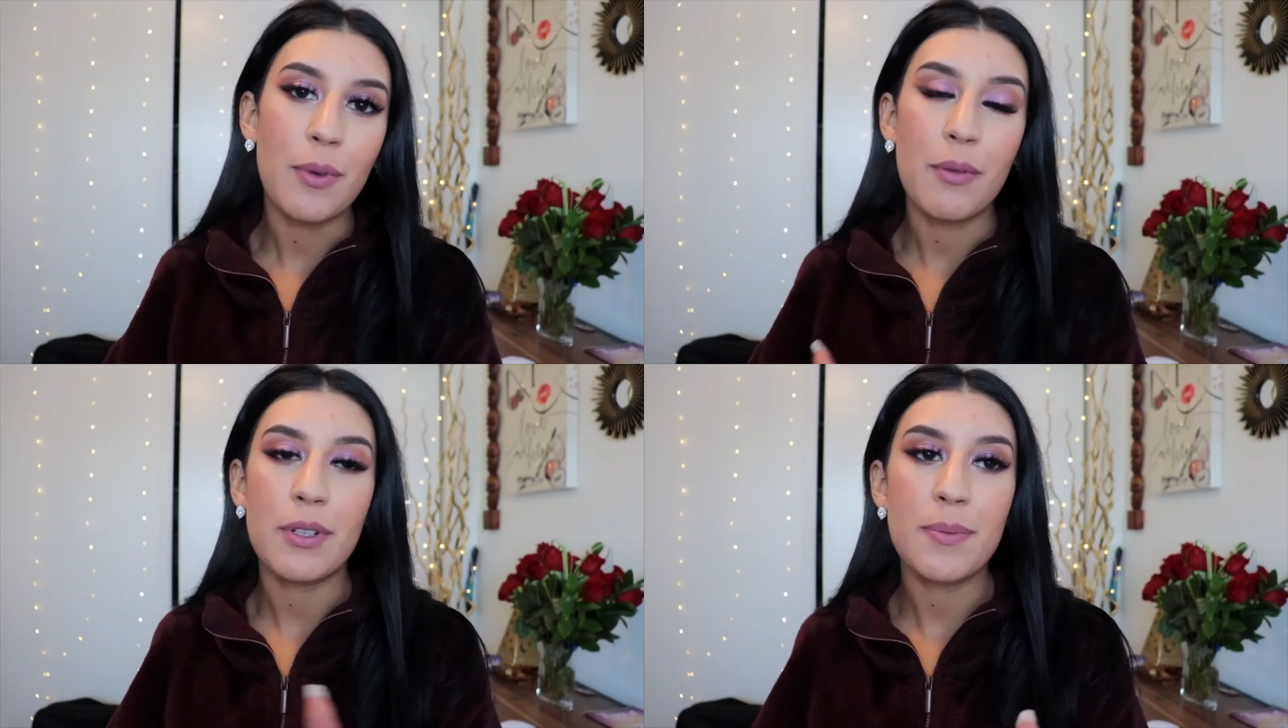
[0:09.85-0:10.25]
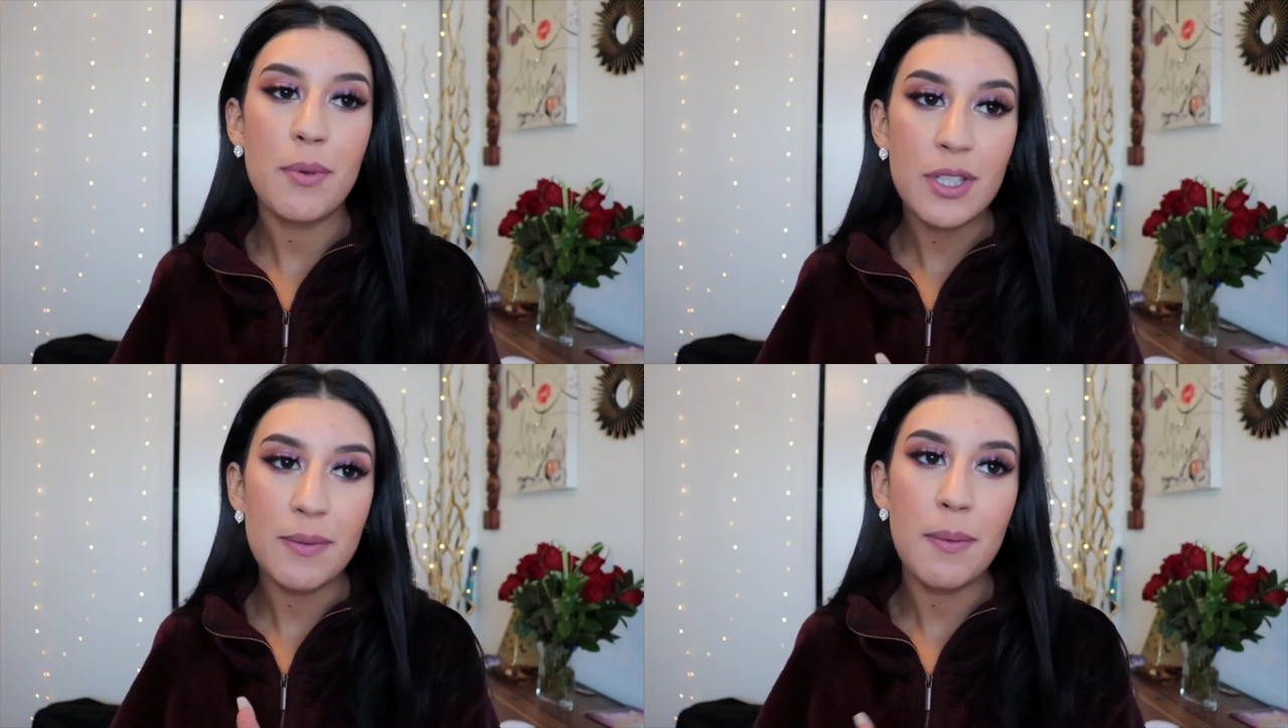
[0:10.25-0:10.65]
We were
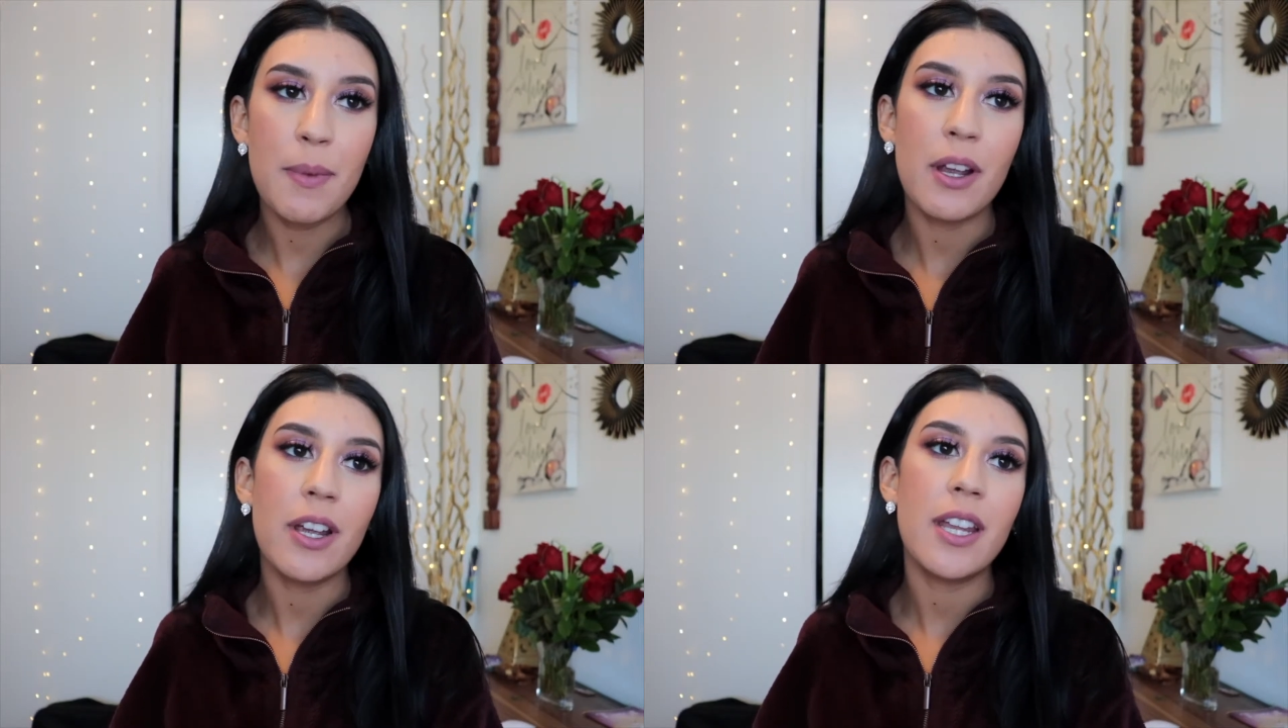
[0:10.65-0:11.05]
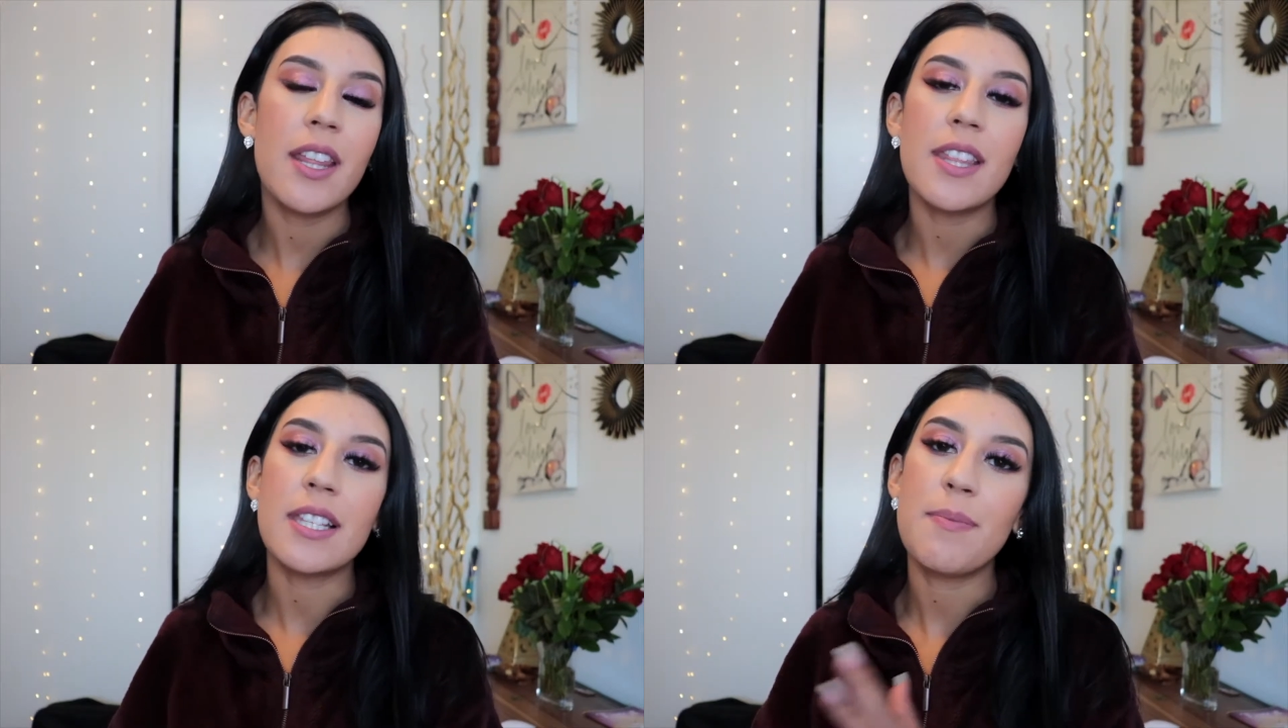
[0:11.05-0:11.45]
supposed to be
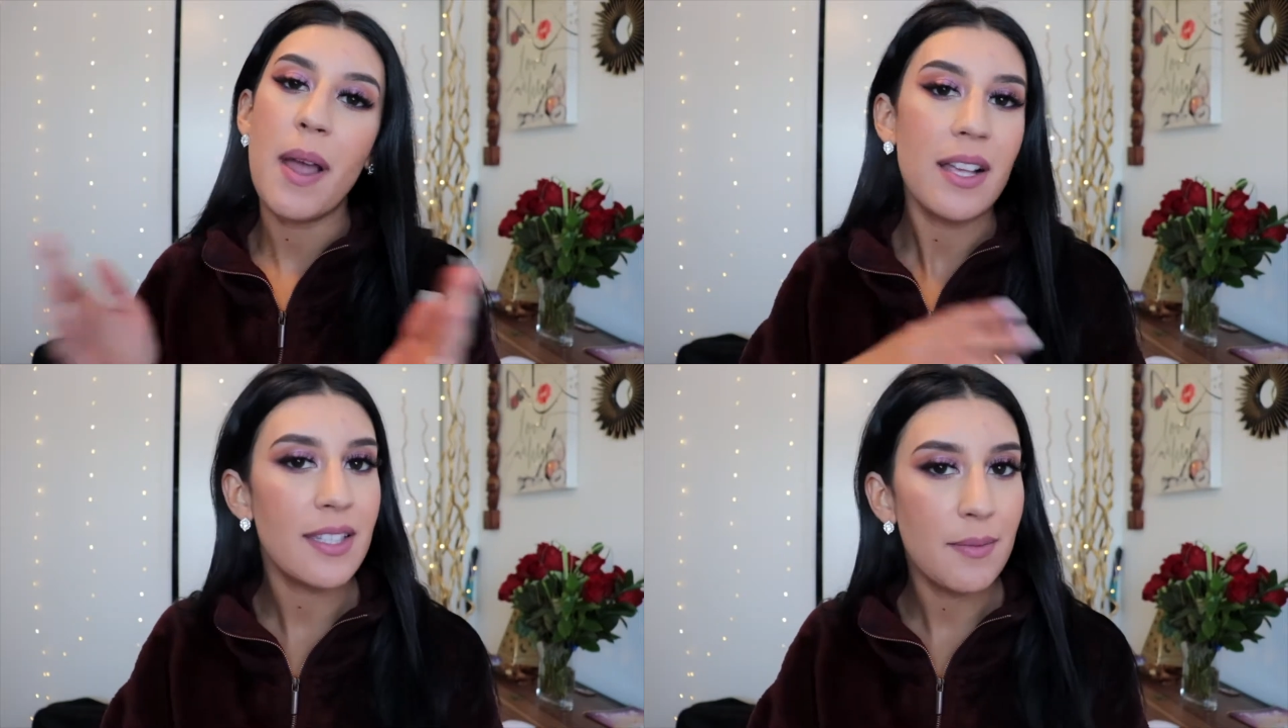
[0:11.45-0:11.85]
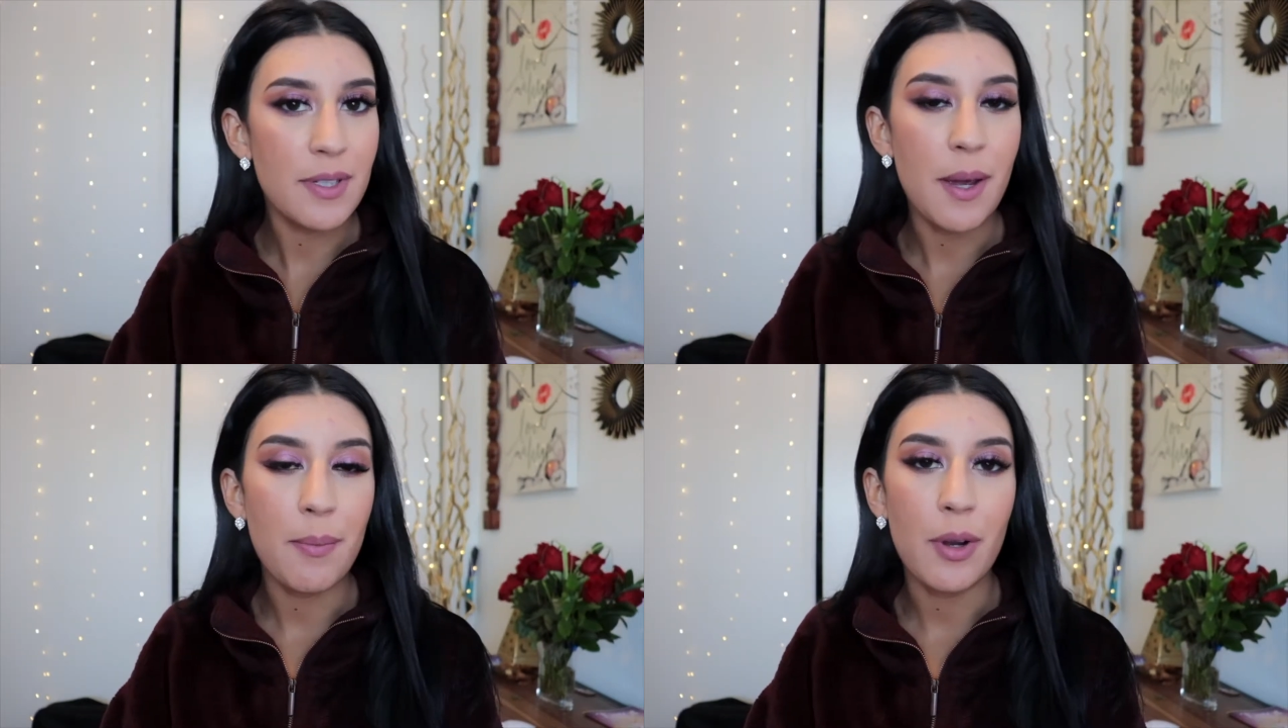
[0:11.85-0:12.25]
married this past
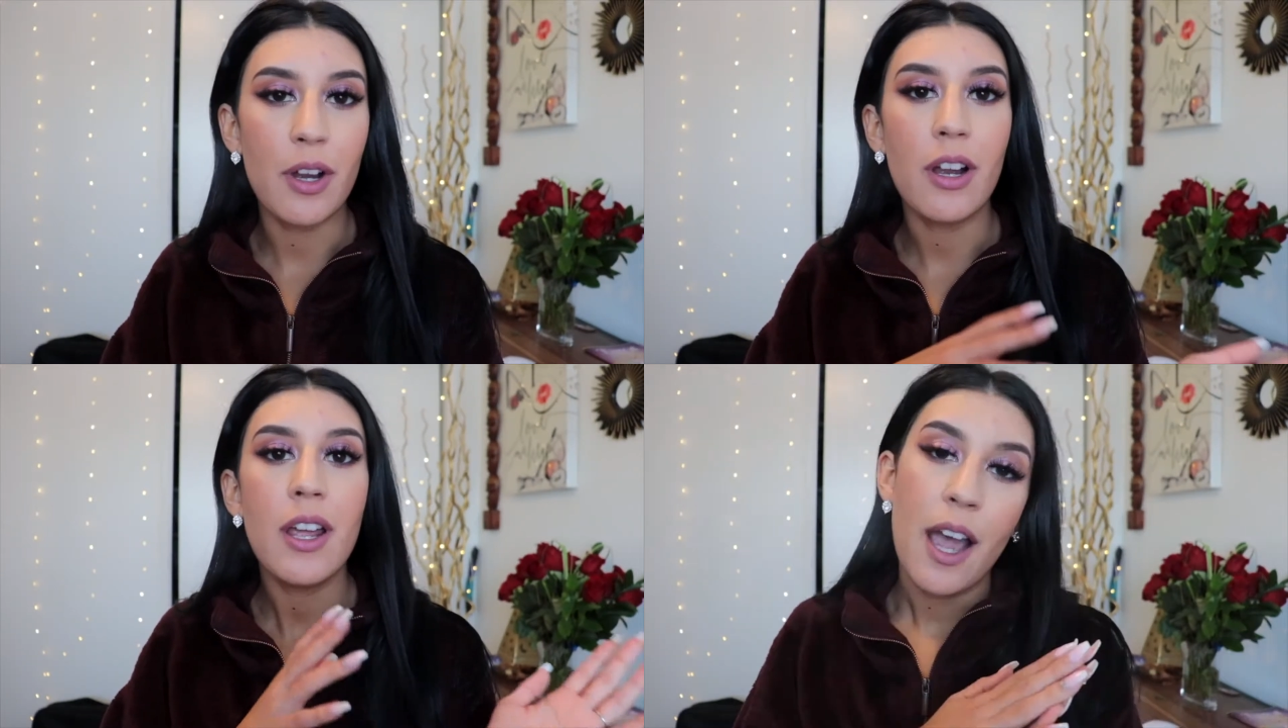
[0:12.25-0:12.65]
September.